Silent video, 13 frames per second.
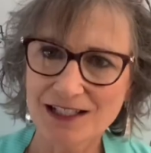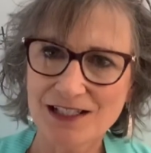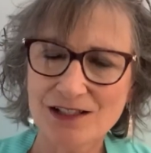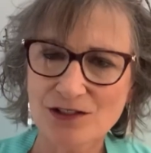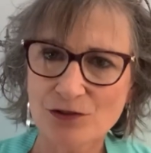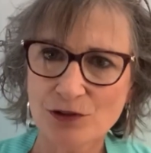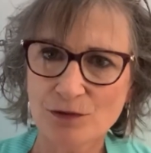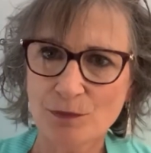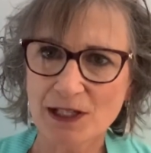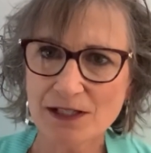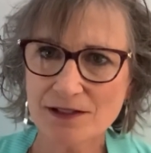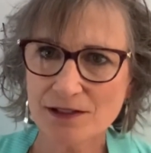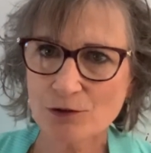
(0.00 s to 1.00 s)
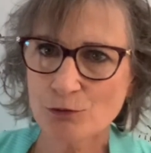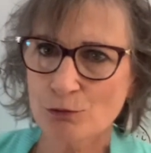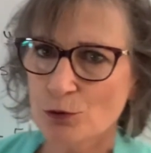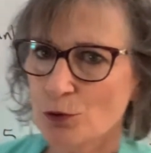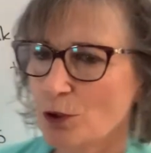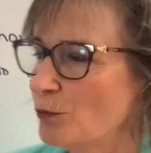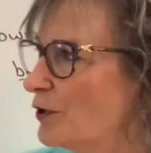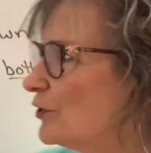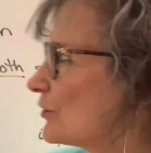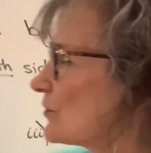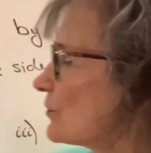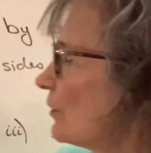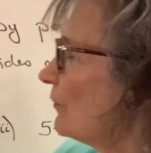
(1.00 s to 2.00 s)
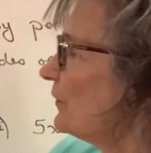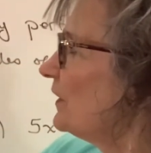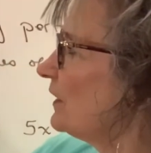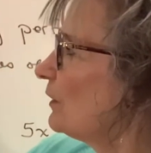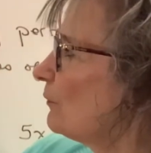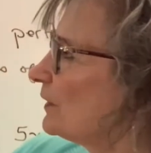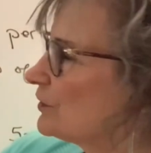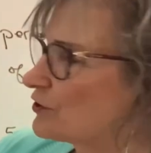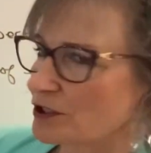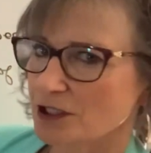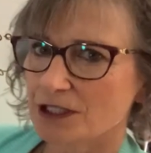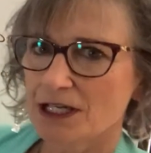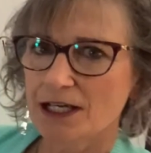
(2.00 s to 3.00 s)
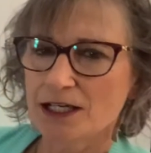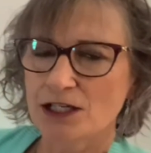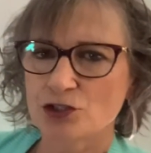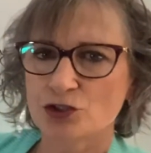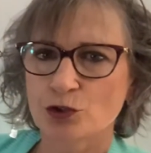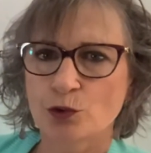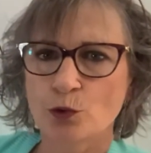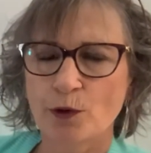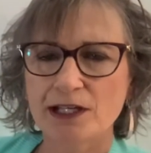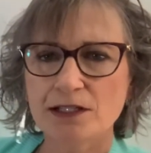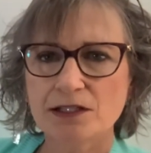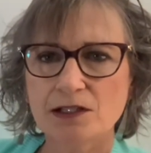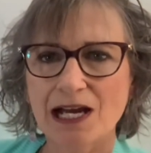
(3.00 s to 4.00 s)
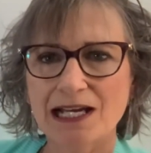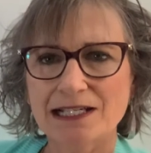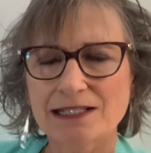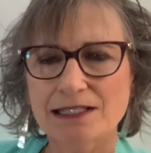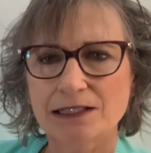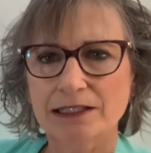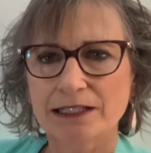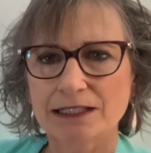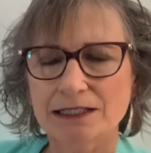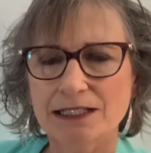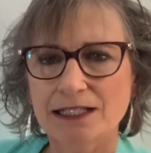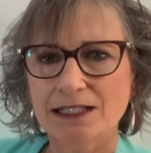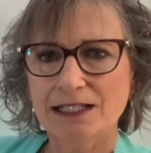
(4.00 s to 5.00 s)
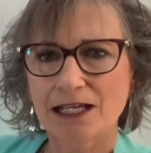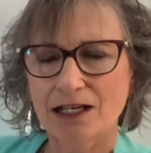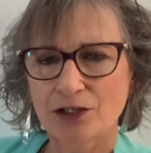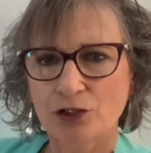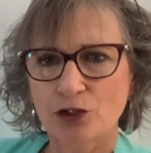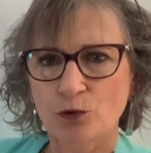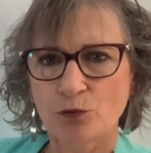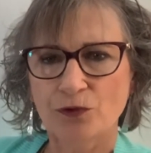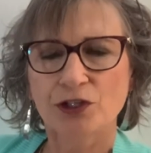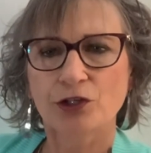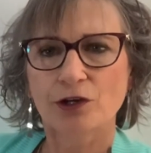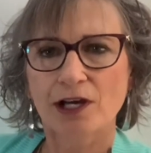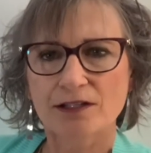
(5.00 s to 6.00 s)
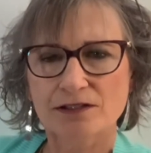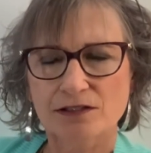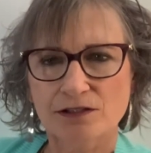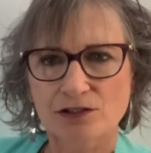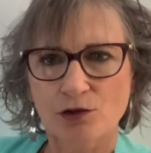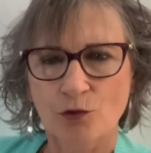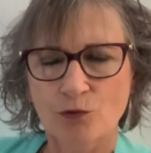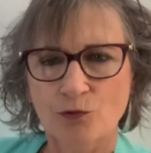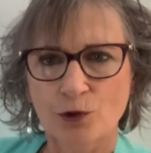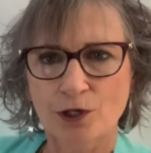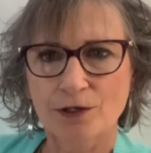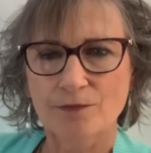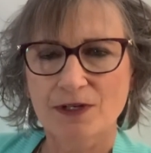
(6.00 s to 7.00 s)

So the basic rule when you're solving an equation is you're going to isolate the unknown that you're asked to solve for.